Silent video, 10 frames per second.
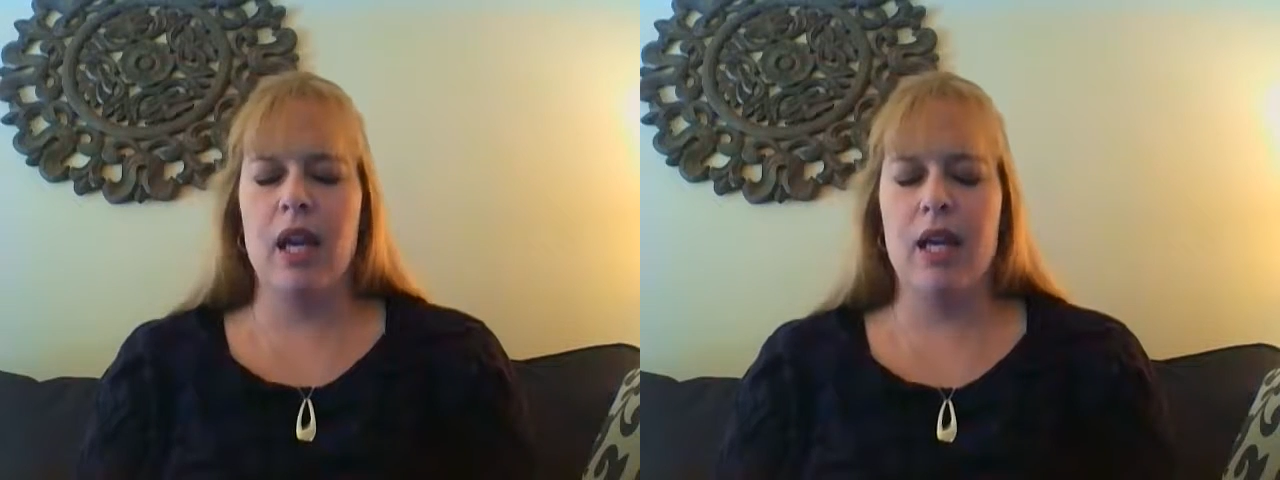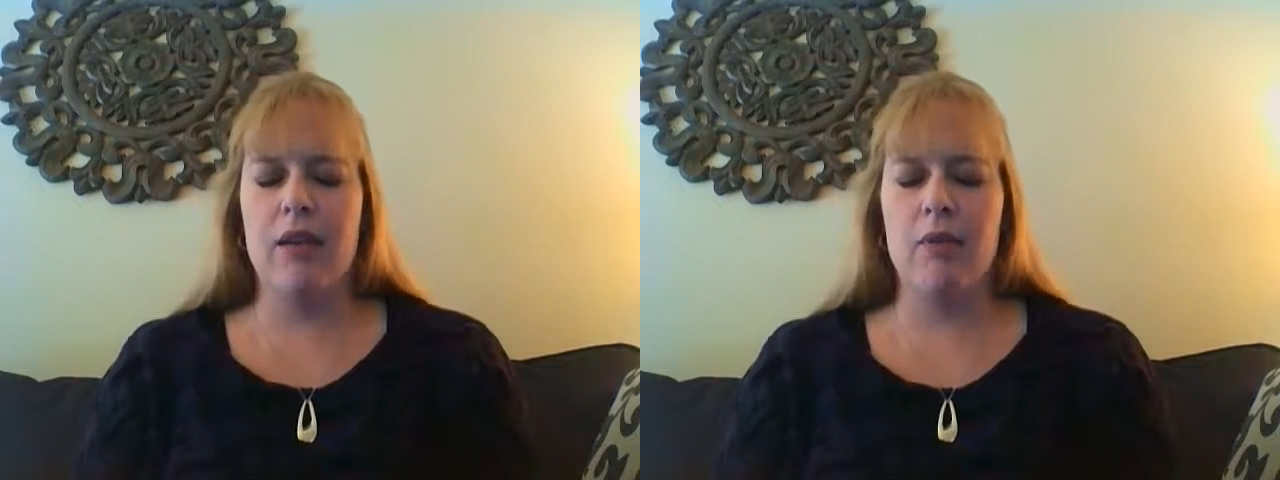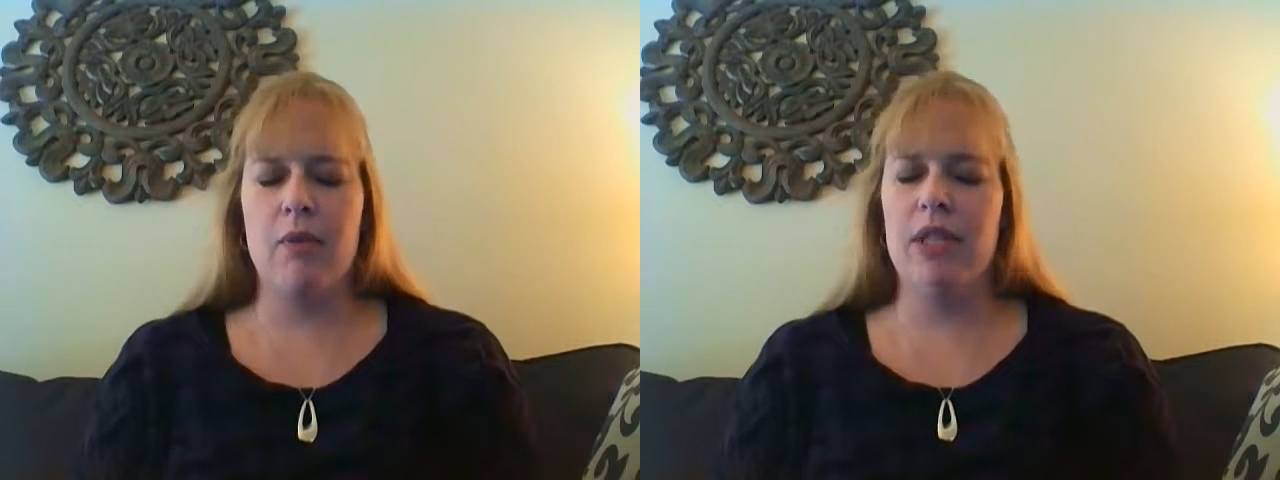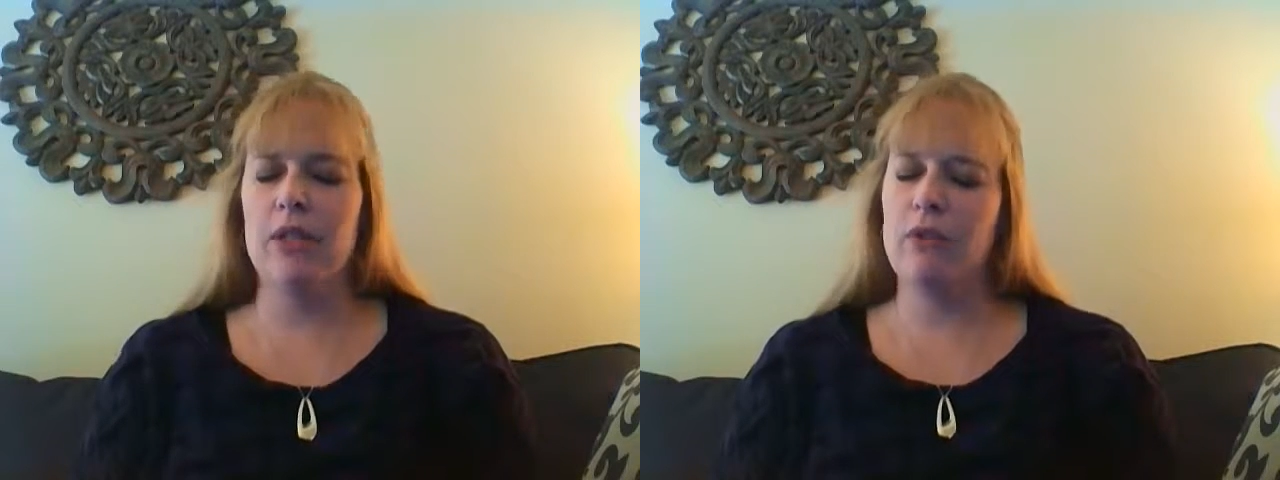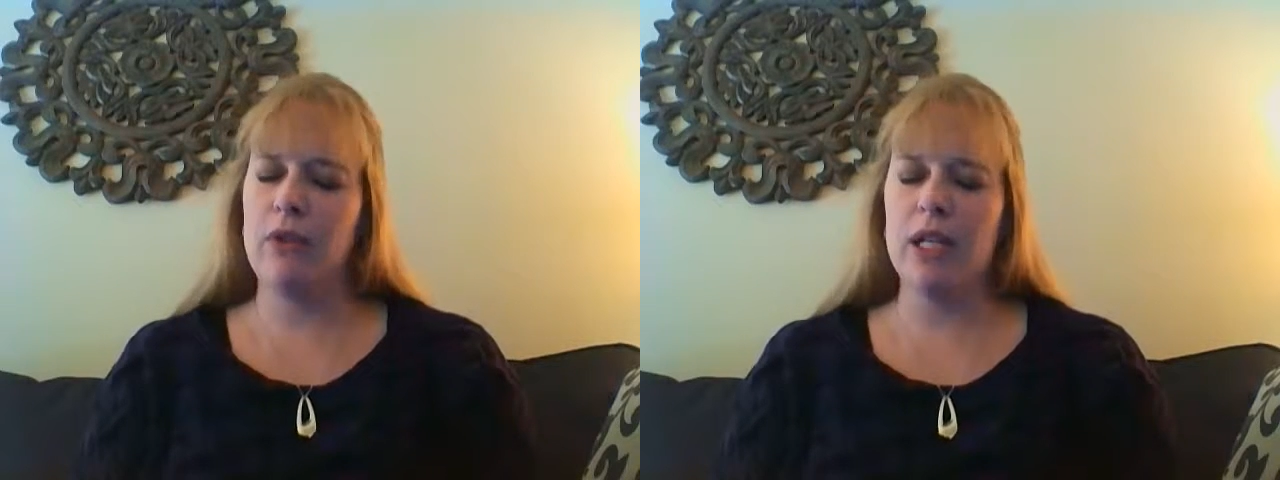And when
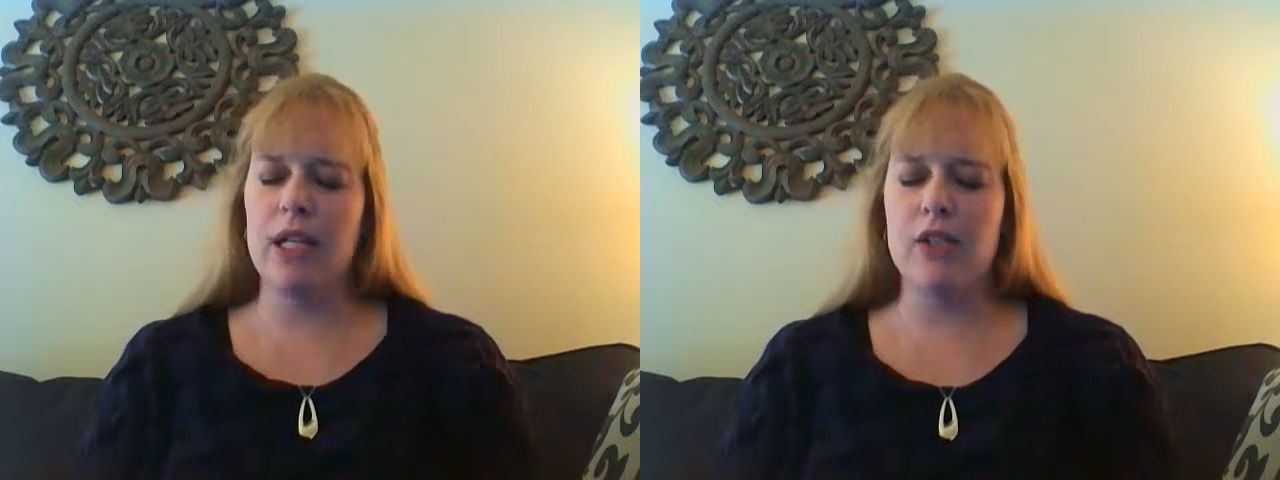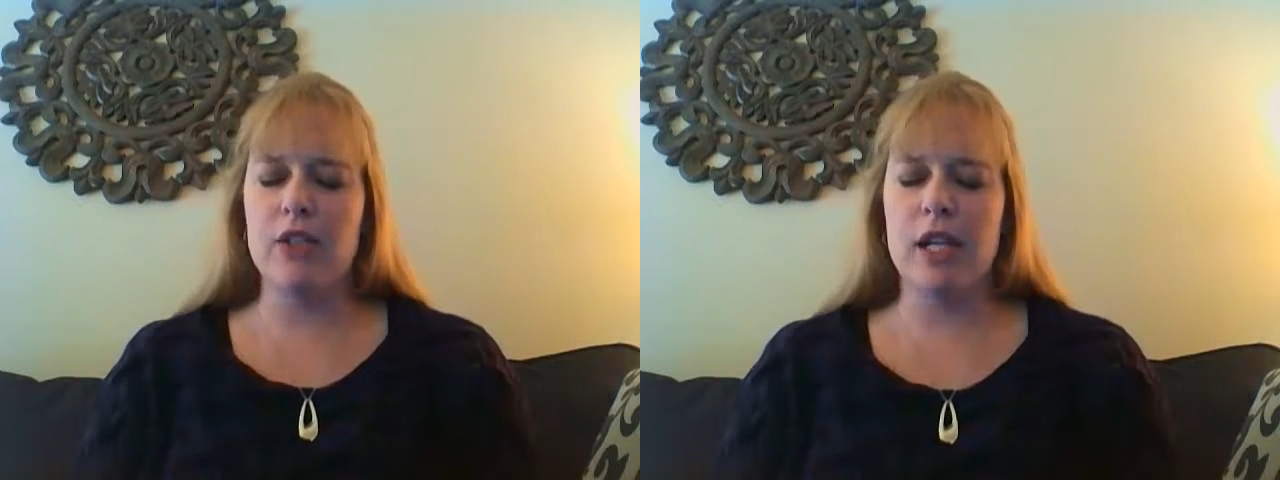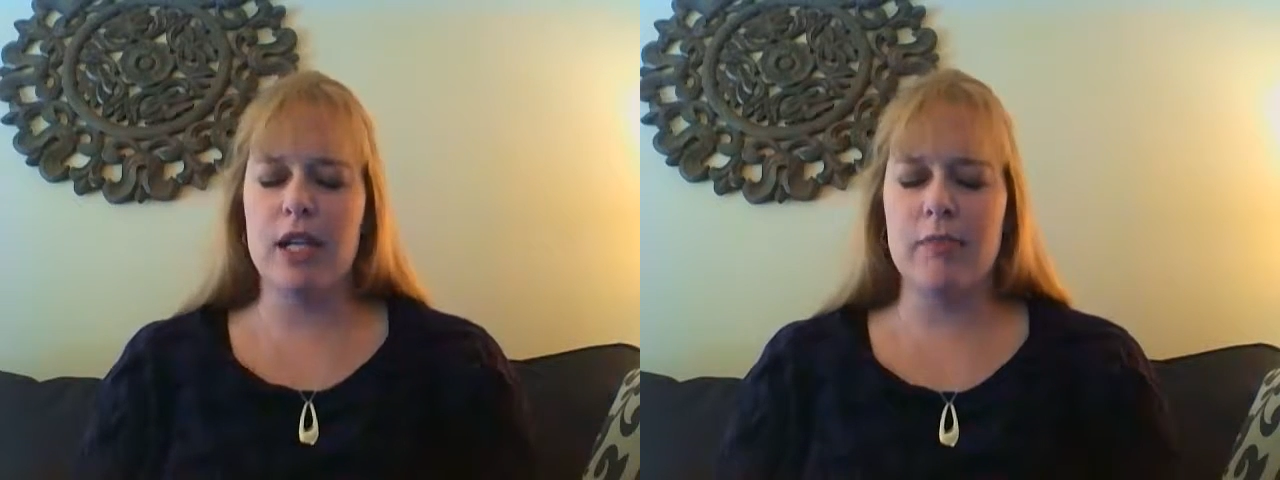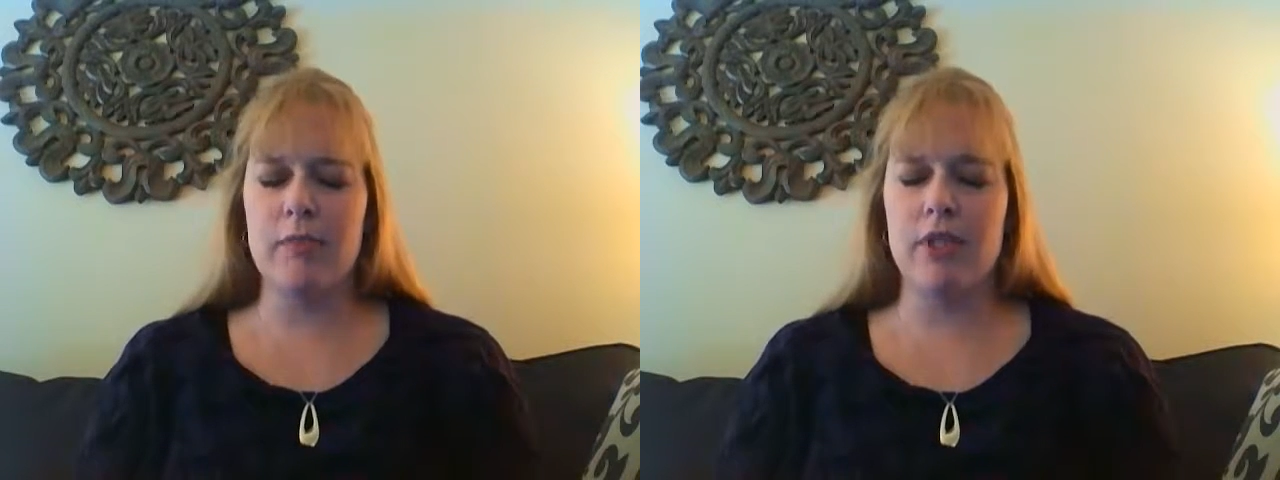you finish, take a